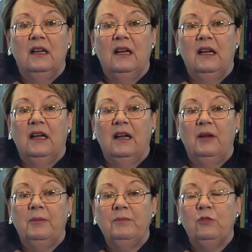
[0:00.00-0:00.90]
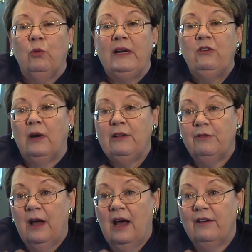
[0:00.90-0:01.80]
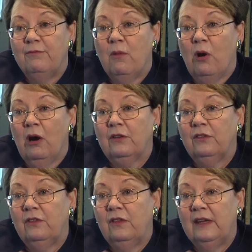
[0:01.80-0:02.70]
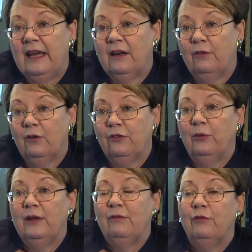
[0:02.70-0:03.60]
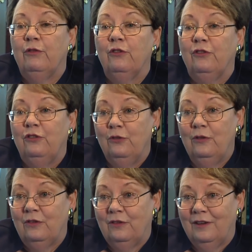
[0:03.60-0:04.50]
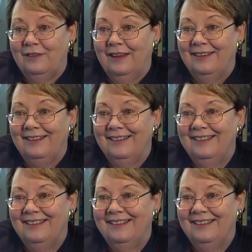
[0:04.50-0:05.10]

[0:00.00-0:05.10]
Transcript: 2025 marks the anniversary of the first students attending.